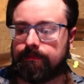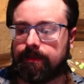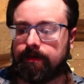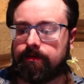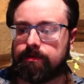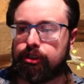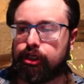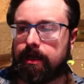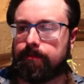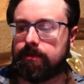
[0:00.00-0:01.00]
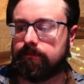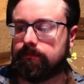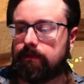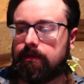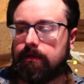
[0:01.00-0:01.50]
There goes the Shaman.
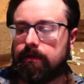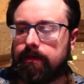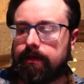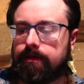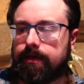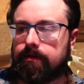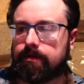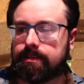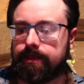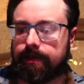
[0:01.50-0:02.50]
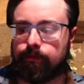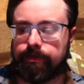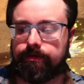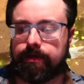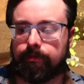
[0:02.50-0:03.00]
And 10 cost again, we'll
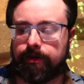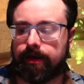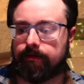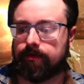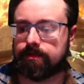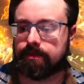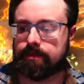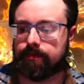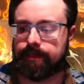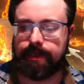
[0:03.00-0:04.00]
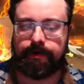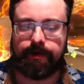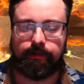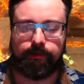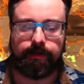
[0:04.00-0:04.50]
do double Necros. I'll slow it down
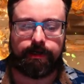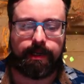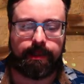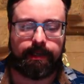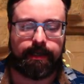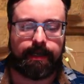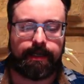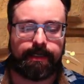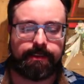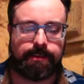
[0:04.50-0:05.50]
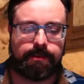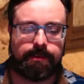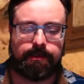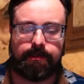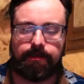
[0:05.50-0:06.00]
now that we're in the 9s.
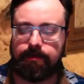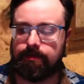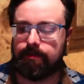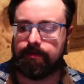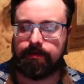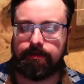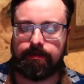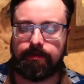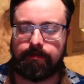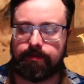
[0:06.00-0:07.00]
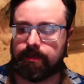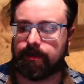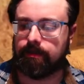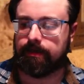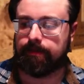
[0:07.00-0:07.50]
I'm just going
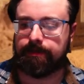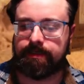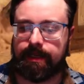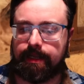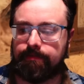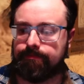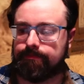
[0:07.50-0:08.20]
to click up to 10.